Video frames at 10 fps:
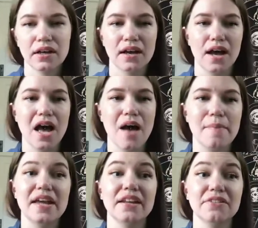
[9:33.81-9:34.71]

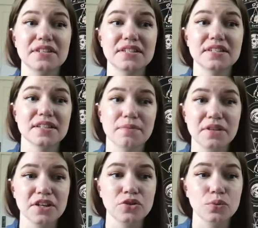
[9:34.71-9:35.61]
And if this is
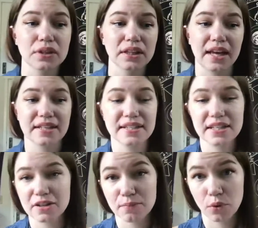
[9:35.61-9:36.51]
something you would like to
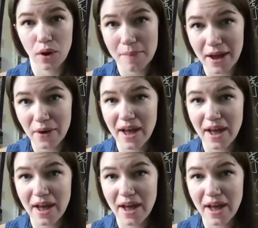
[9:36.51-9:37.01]
hear more about,